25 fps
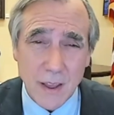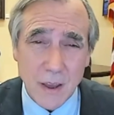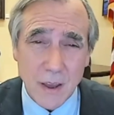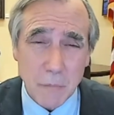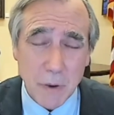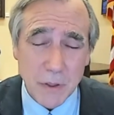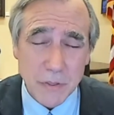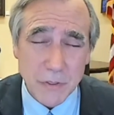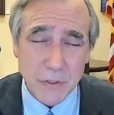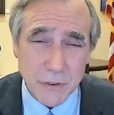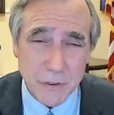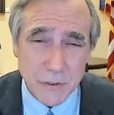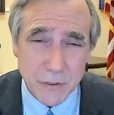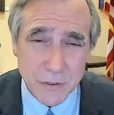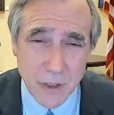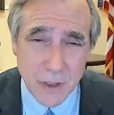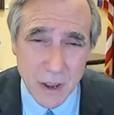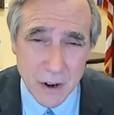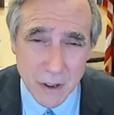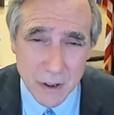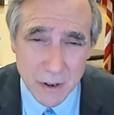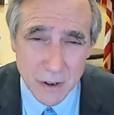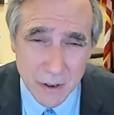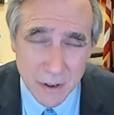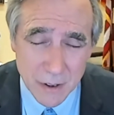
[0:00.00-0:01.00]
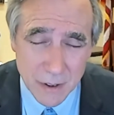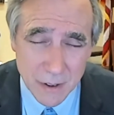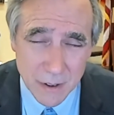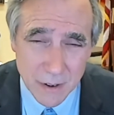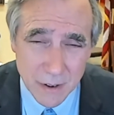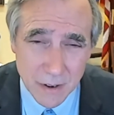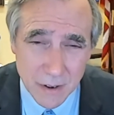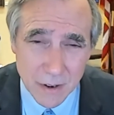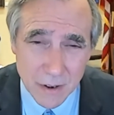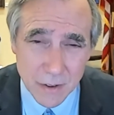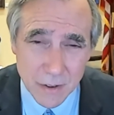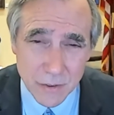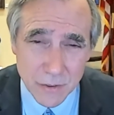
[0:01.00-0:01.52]
but the Senate
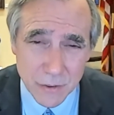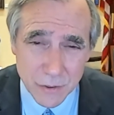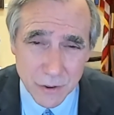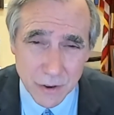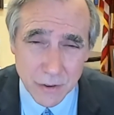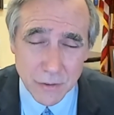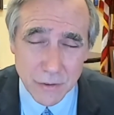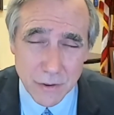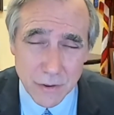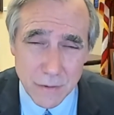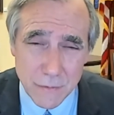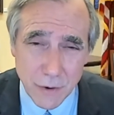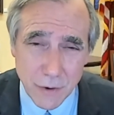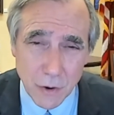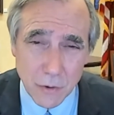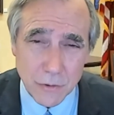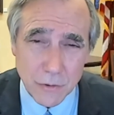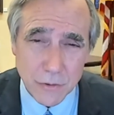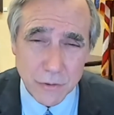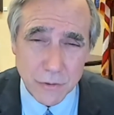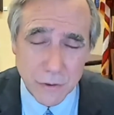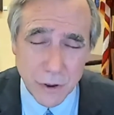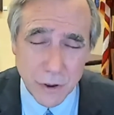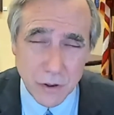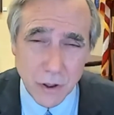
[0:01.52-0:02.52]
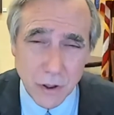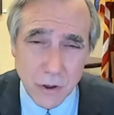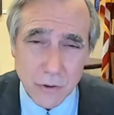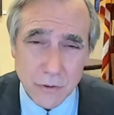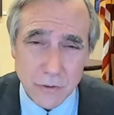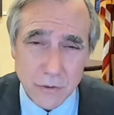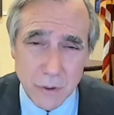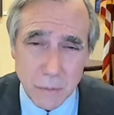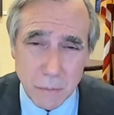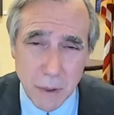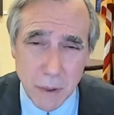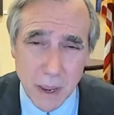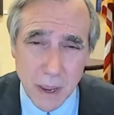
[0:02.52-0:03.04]
needed 60 votes to close
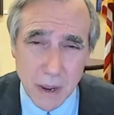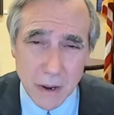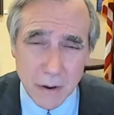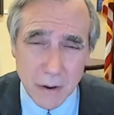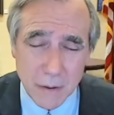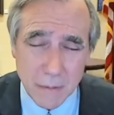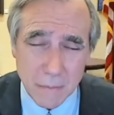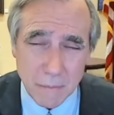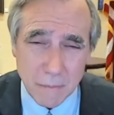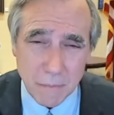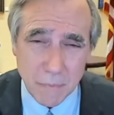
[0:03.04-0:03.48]
debate.